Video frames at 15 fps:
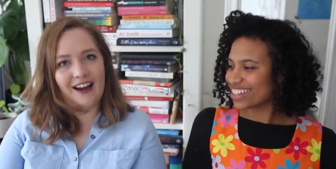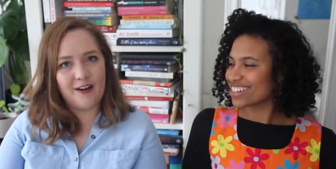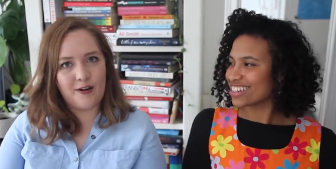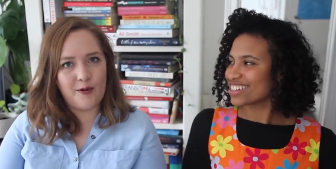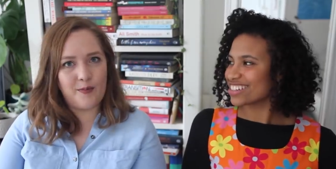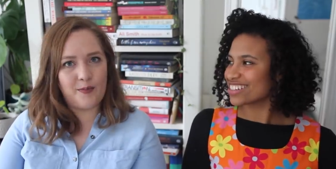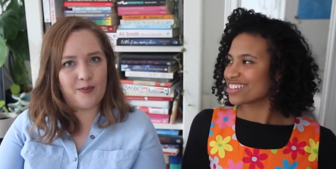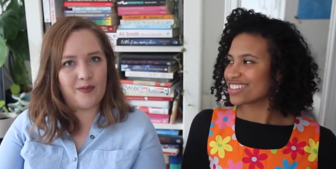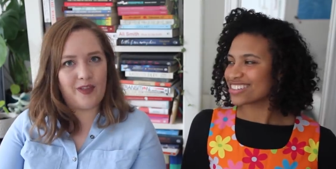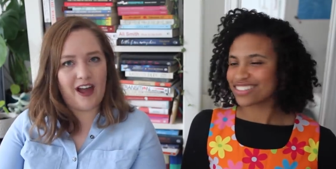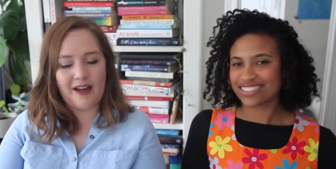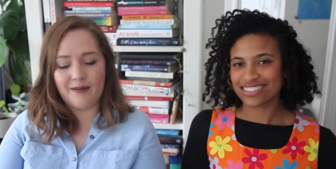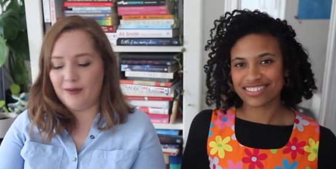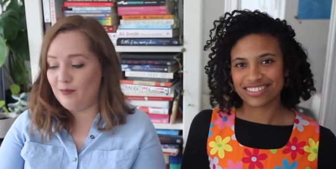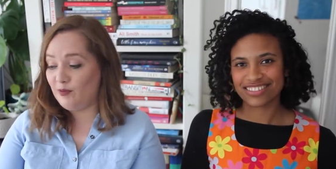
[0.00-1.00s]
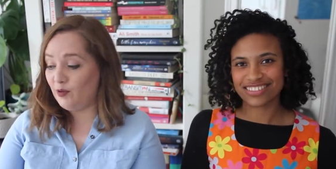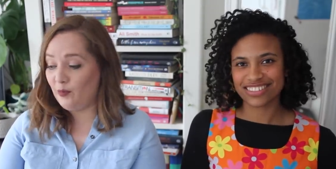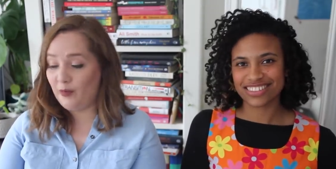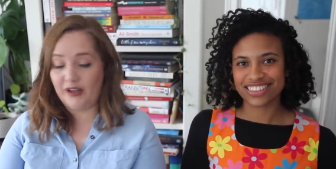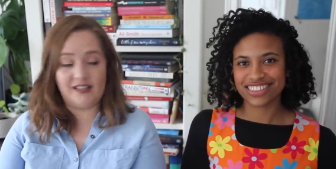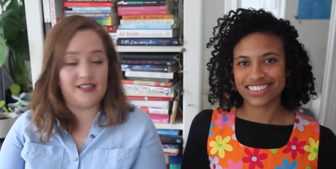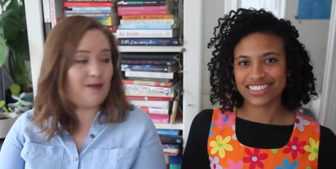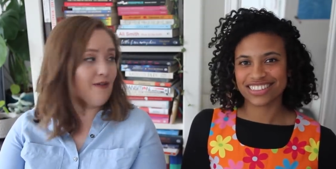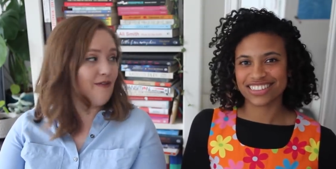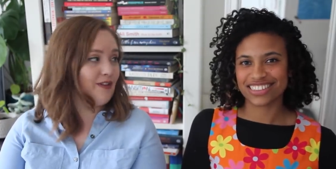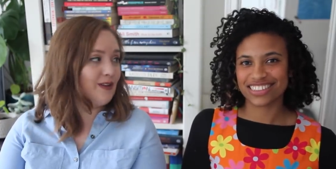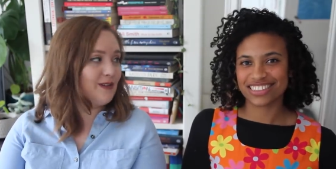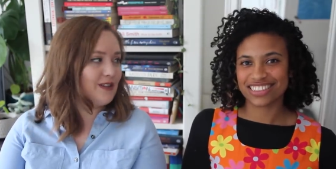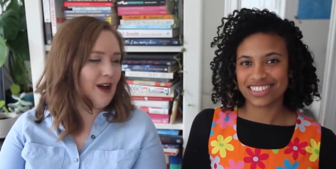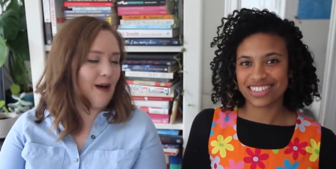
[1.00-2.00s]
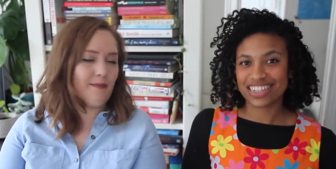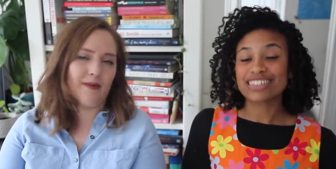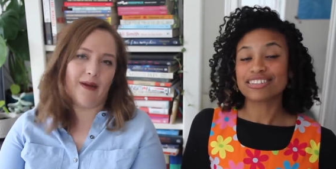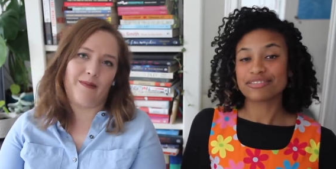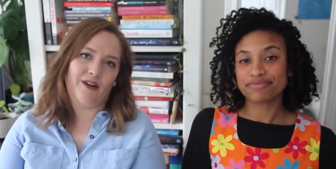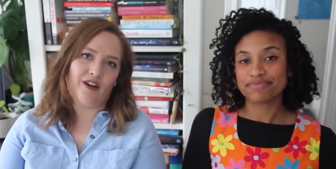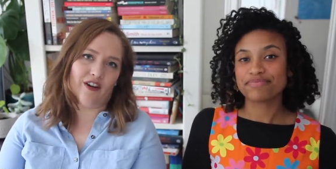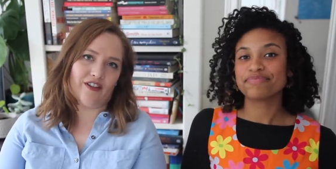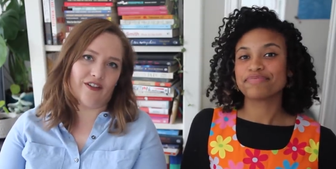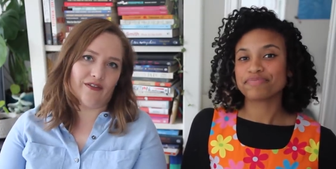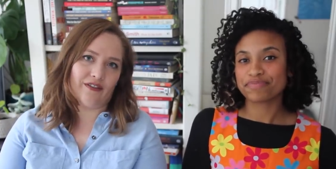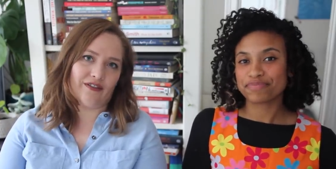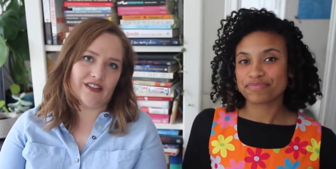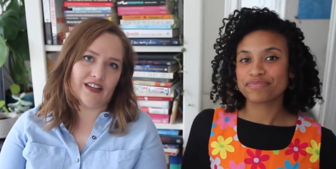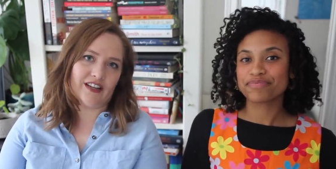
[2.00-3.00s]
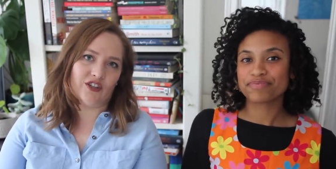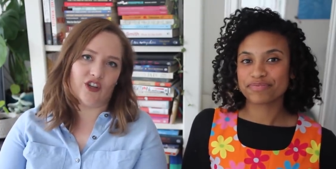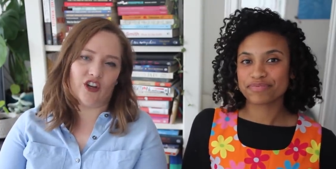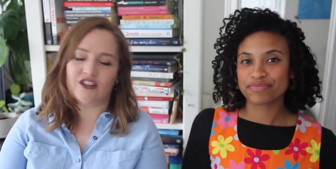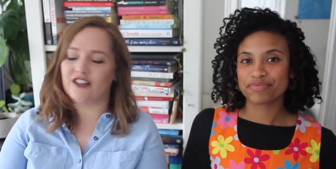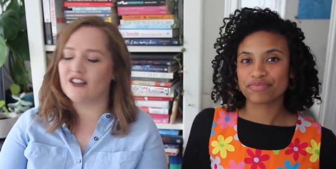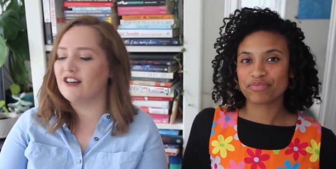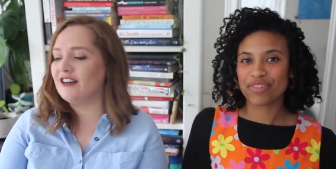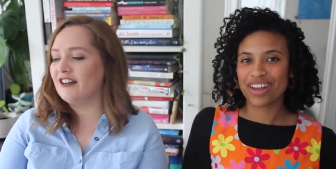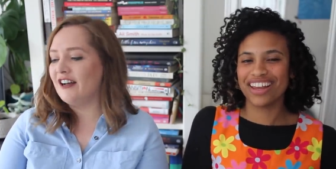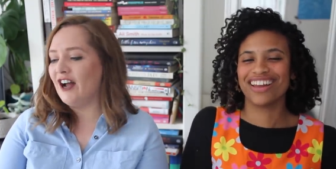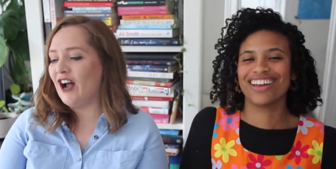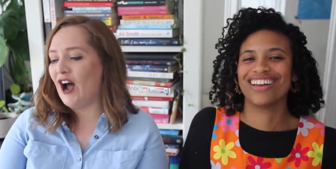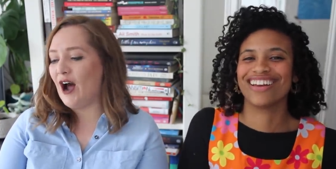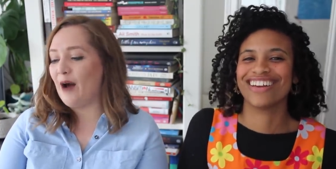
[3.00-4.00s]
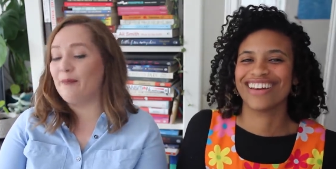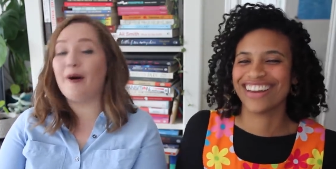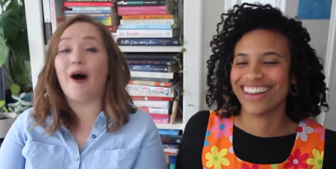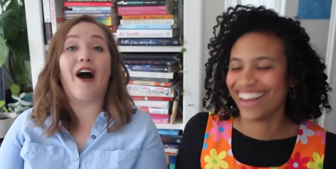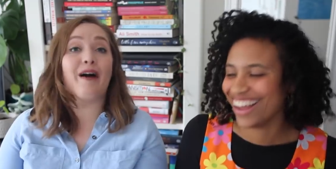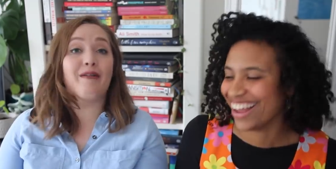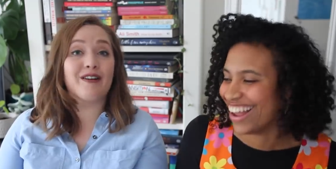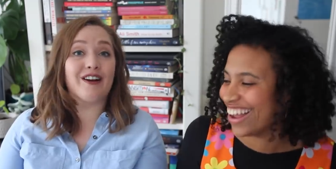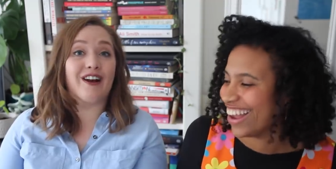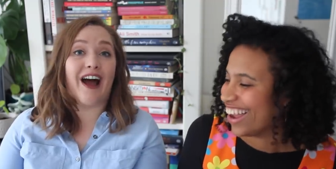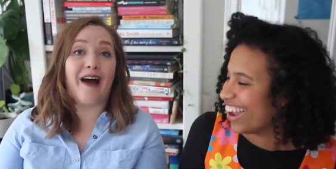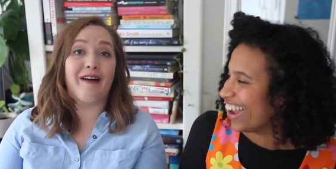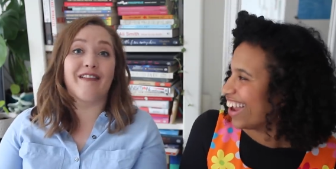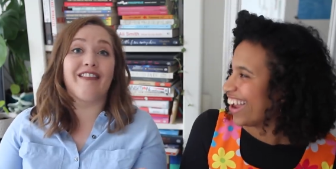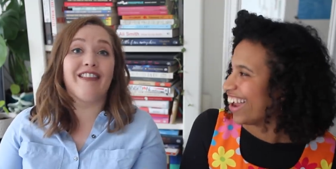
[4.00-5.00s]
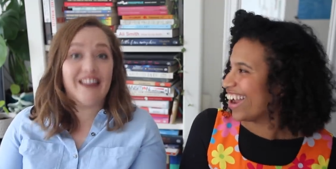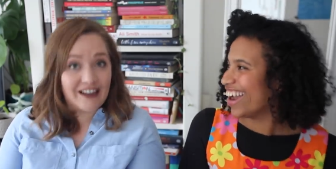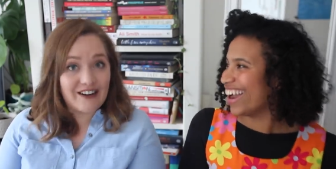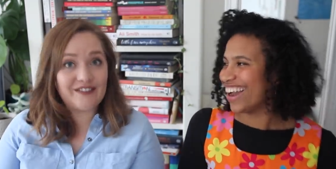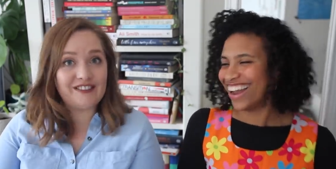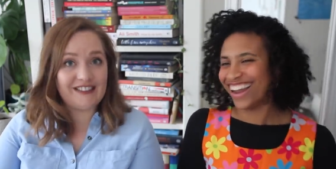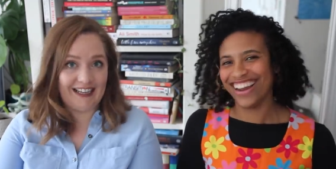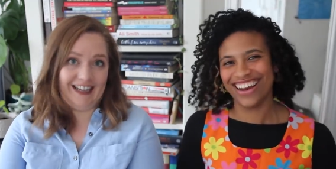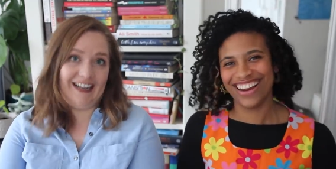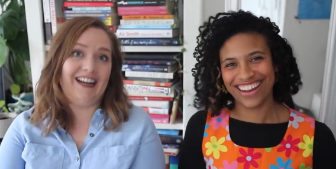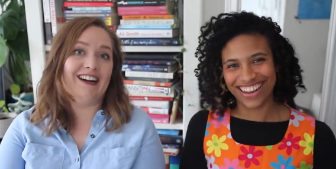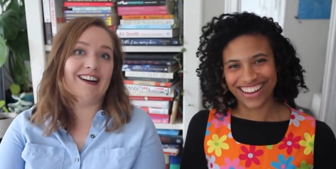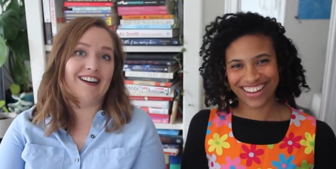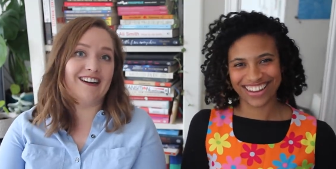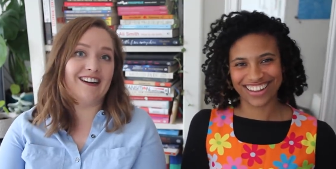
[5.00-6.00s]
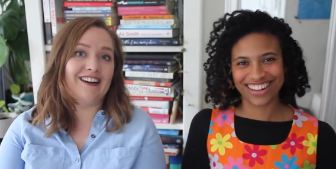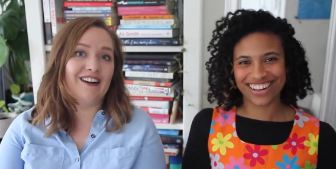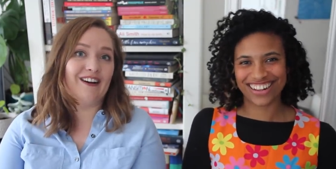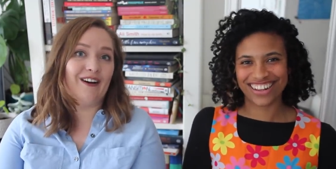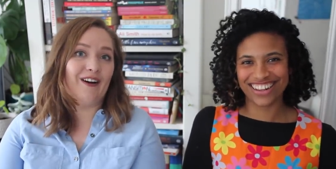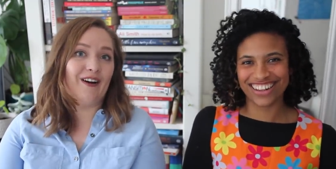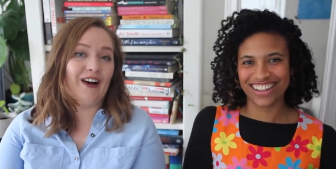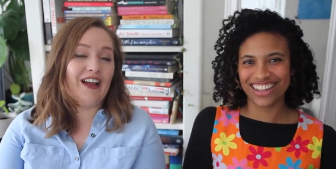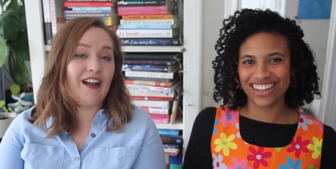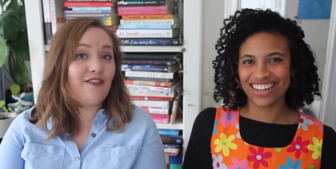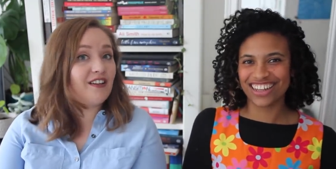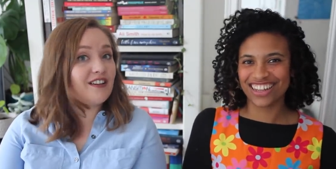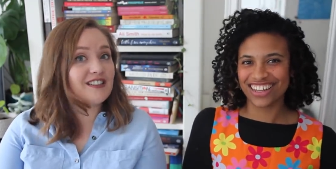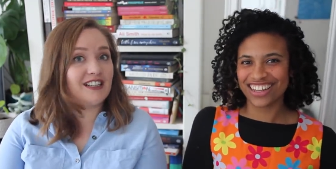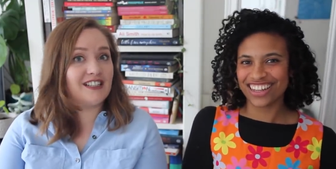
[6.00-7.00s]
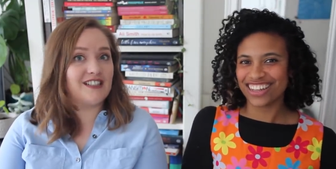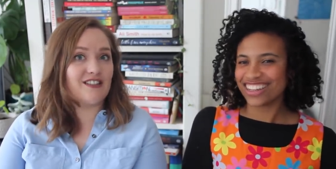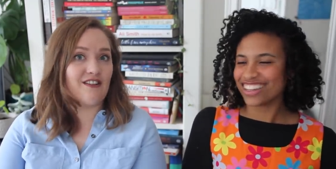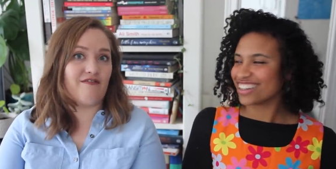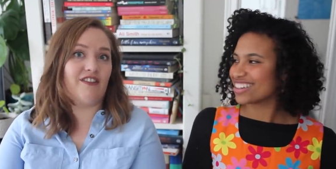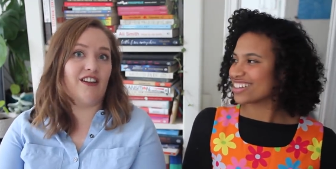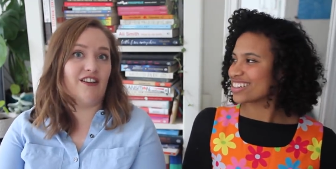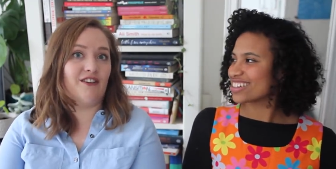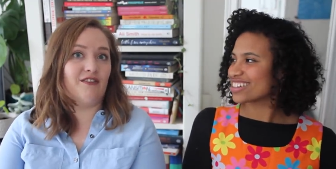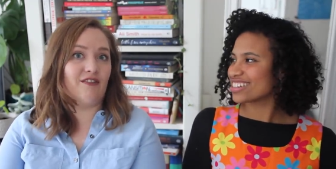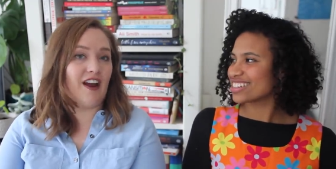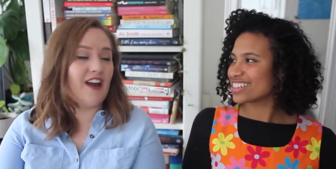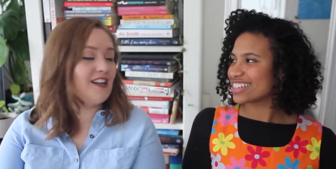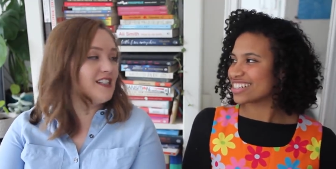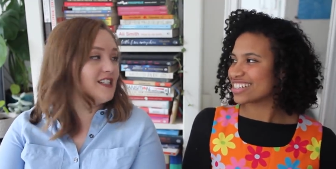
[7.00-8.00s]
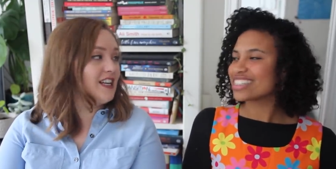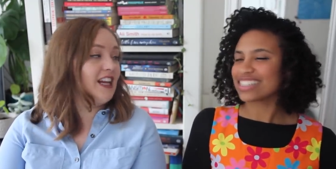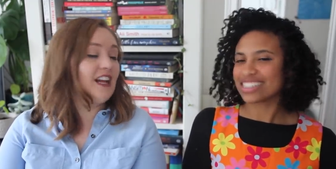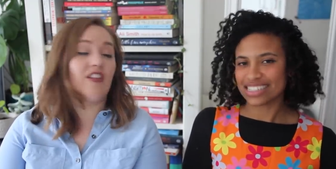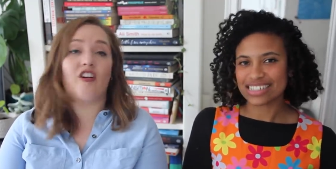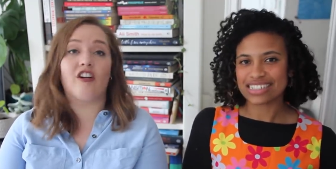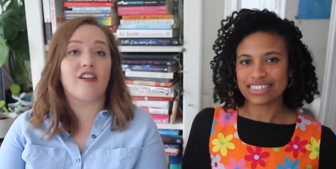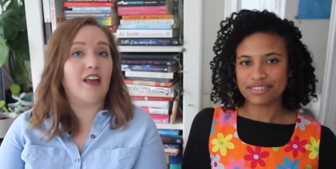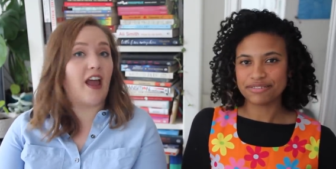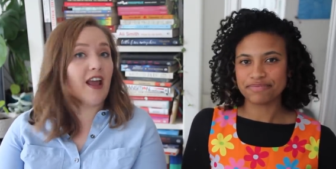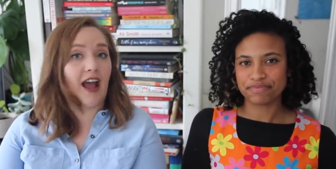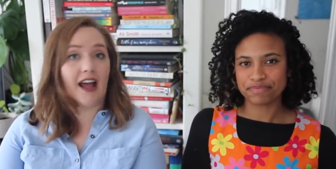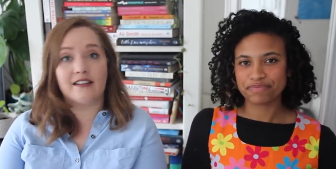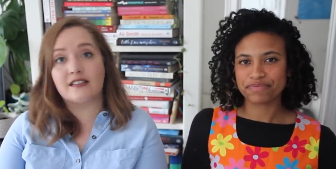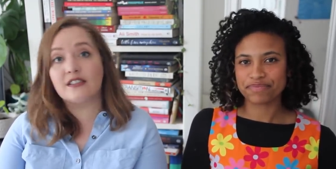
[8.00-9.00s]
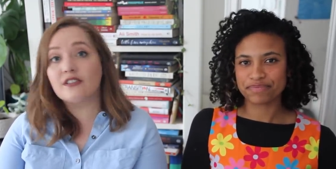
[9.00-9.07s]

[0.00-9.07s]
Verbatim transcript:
Speaker 1: I hope that maybe you'll pick some of those up, maybe not the Riverside Chaucer, uh, but I would, I would love to hear if there's any stuff that you read either like at